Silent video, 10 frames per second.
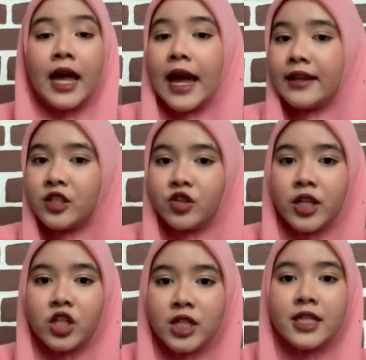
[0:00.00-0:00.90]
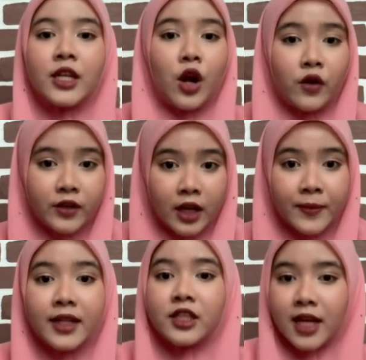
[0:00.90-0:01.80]
and strategies in
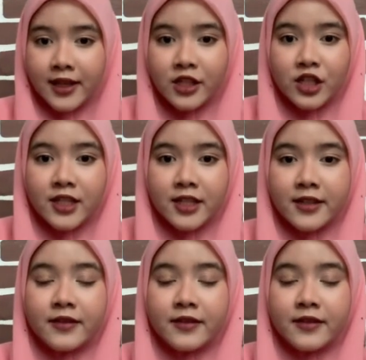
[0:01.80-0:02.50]
overcoming the challenges.